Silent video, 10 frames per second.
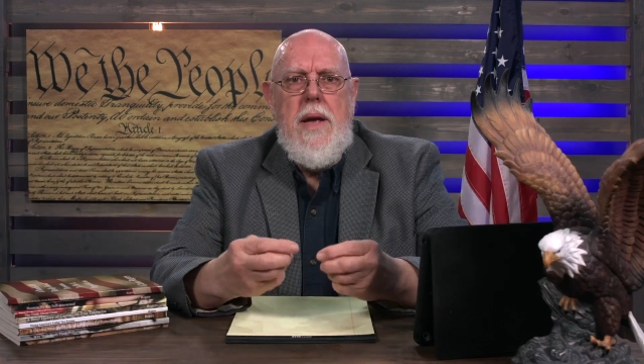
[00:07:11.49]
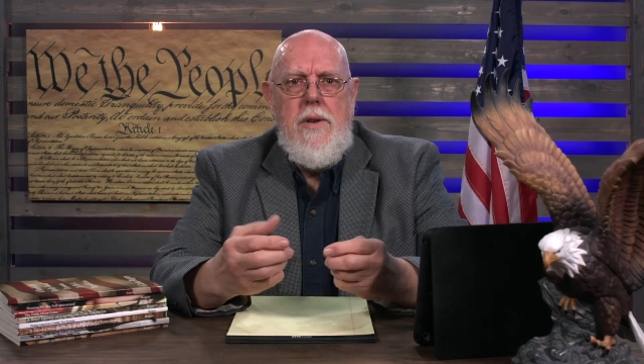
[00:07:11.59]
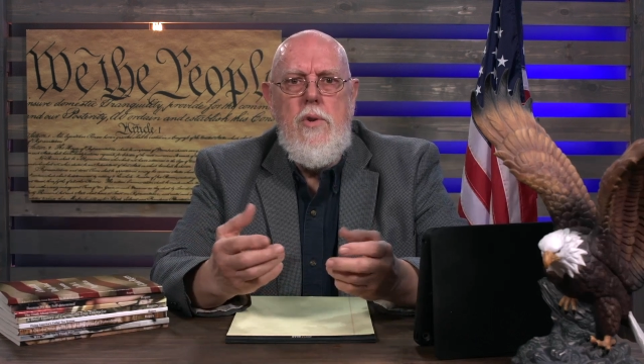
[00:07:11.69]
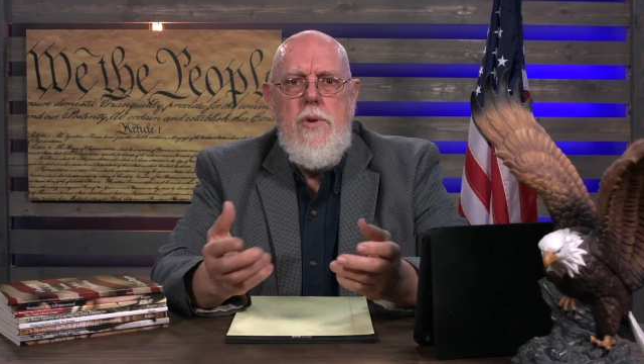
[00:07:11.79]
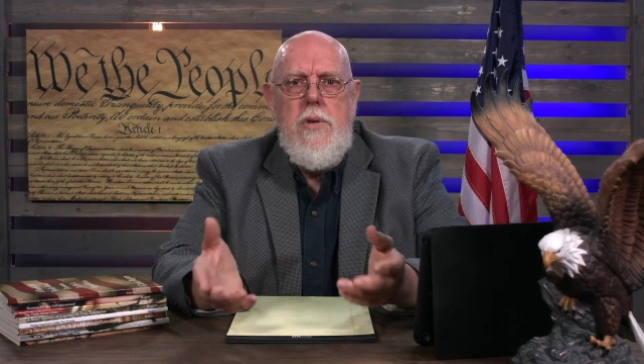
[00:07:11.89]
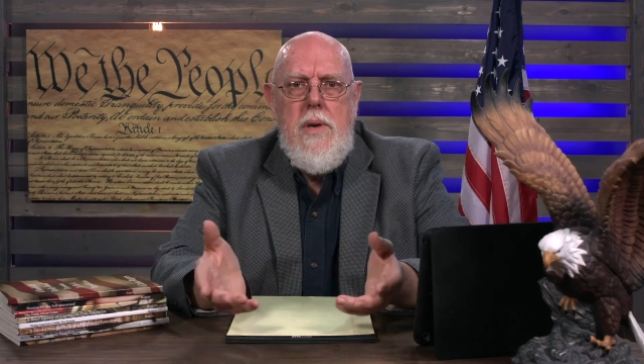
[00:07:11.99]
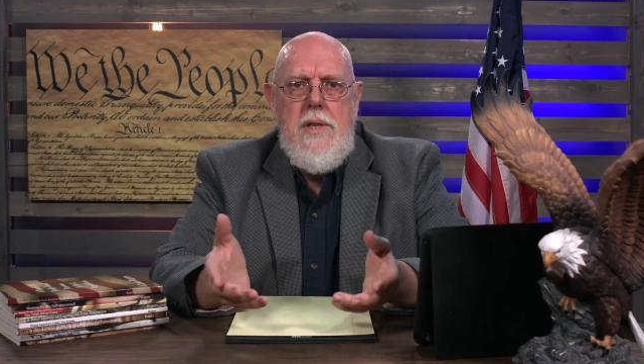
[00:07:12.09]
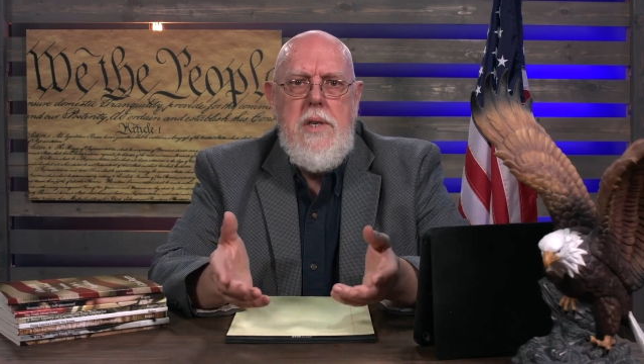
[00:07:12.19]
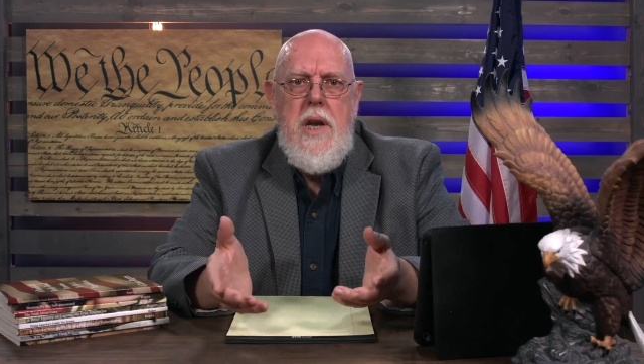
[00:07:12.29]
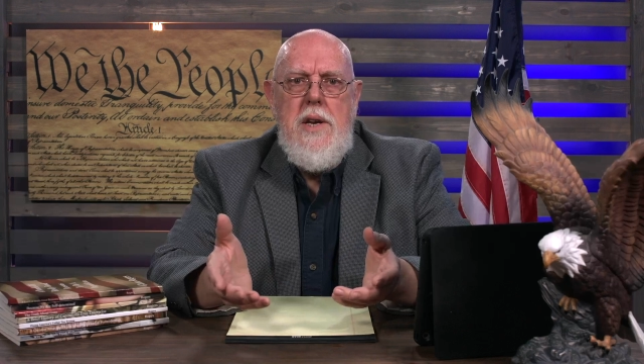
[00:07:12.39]
and use your
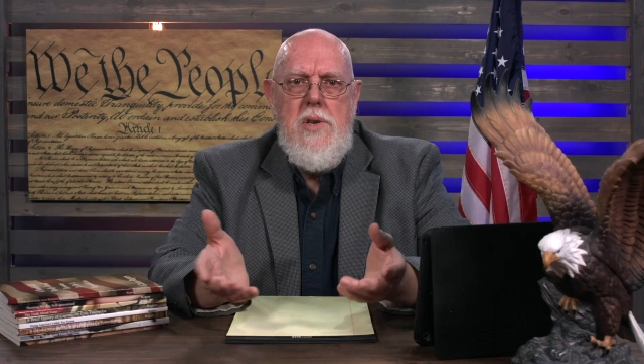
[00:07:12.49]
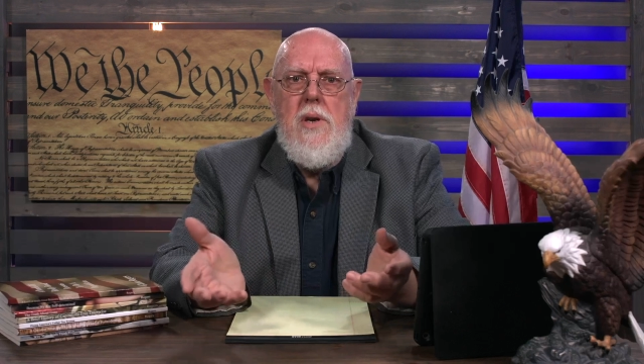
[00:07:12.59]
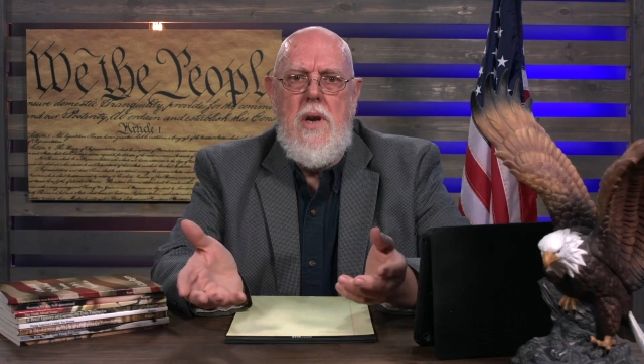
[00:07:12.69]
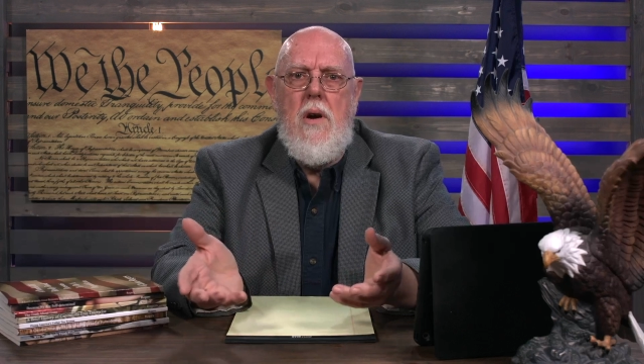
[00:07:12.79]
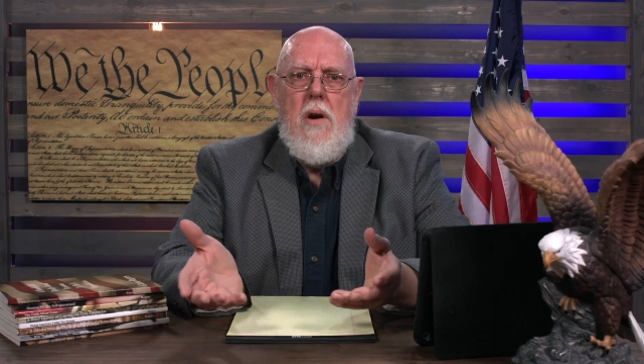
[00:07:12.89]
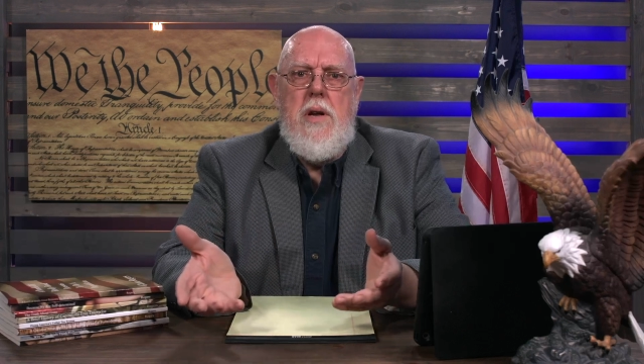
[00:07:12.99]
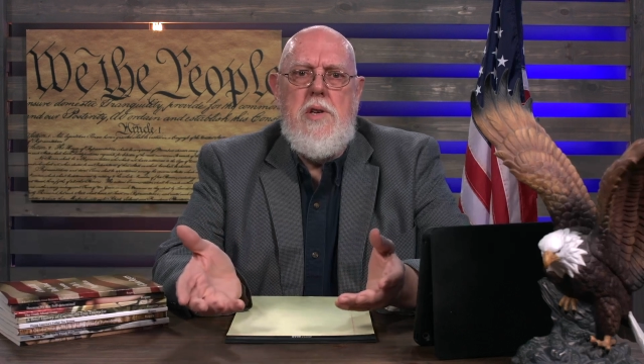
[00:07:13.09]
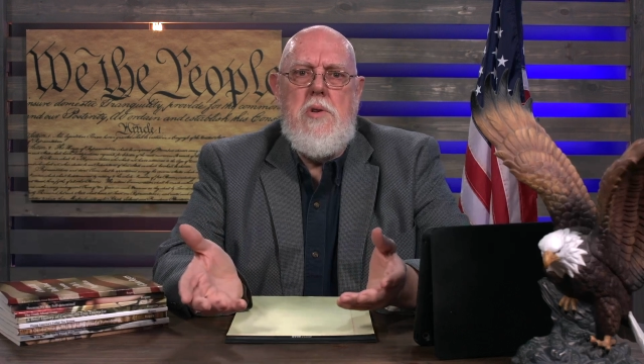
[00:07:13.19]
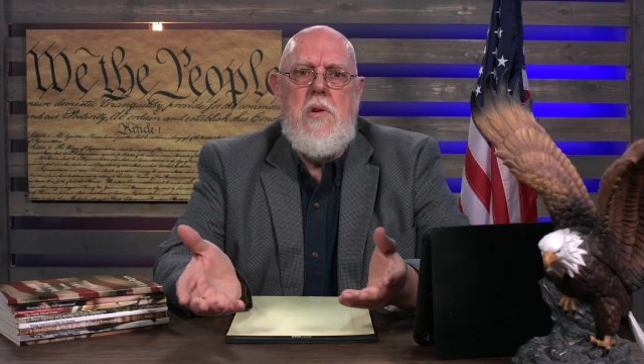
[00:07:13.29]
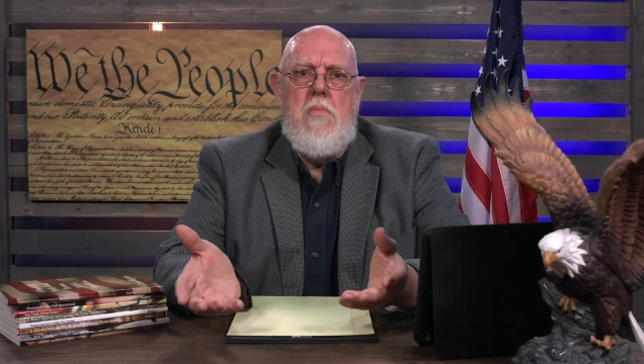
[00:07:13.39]
education in art
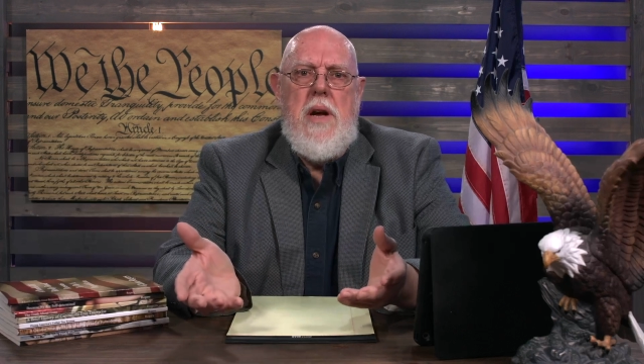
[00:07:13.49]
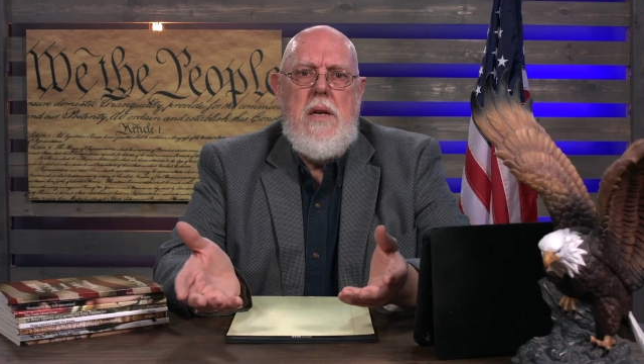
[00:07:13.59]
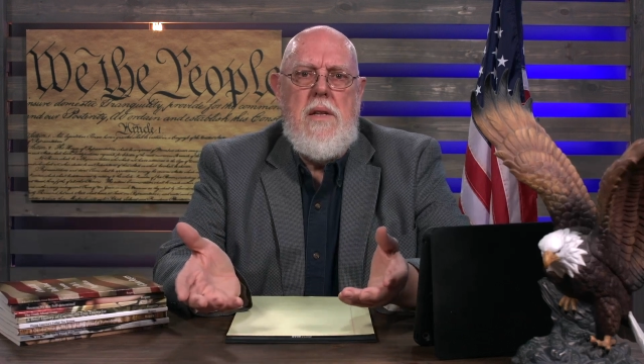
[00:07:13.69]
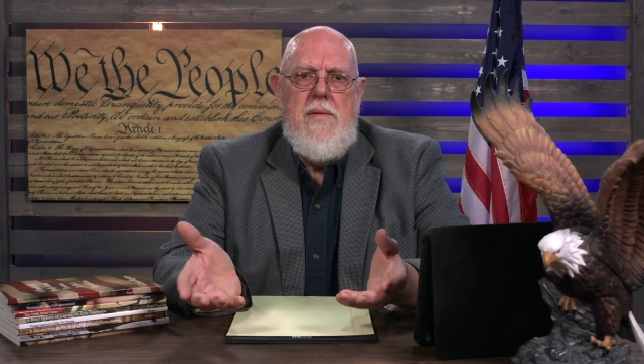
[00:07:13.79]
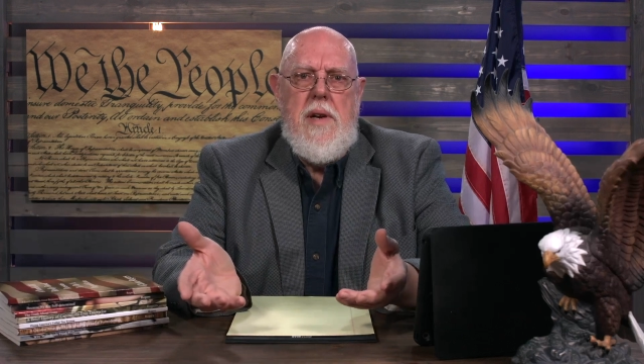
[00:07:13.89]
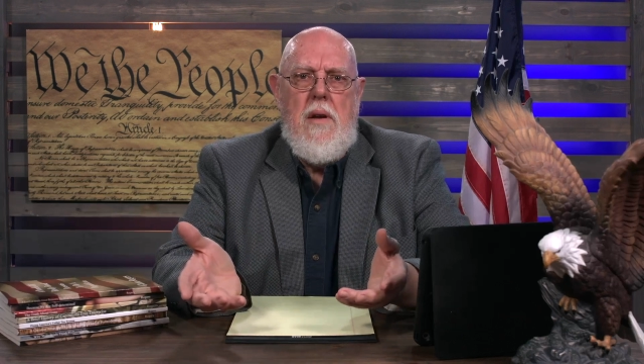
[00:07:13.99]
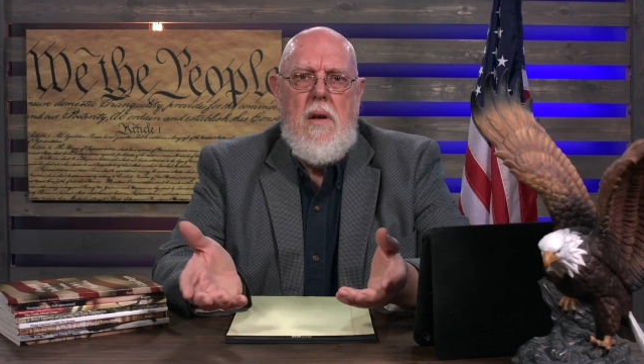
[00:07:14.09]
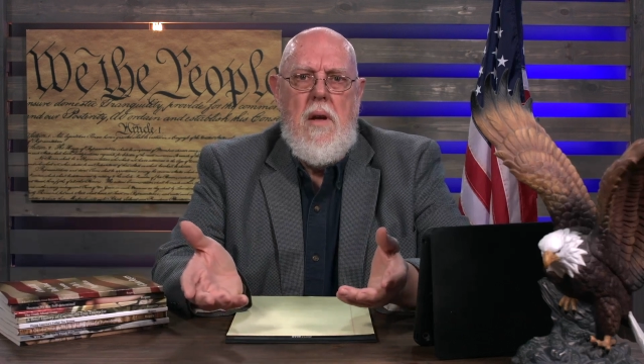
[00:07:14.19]
history to make a living?